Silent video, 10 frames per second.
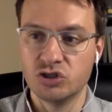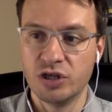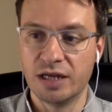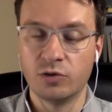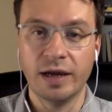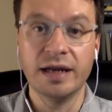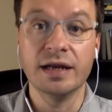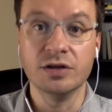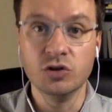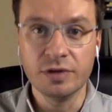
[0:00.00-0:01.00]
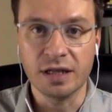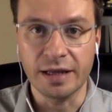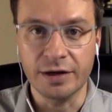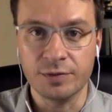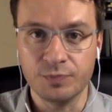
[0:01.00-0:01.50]
she's created a
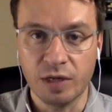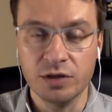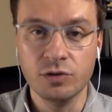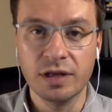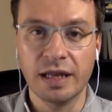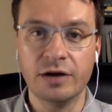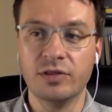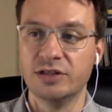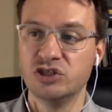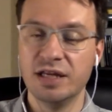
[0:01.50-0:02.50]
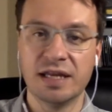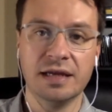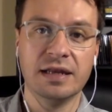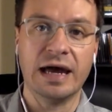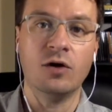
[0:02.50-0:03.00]
newsletter a newsletter that she
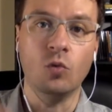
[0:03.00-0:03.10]
sends out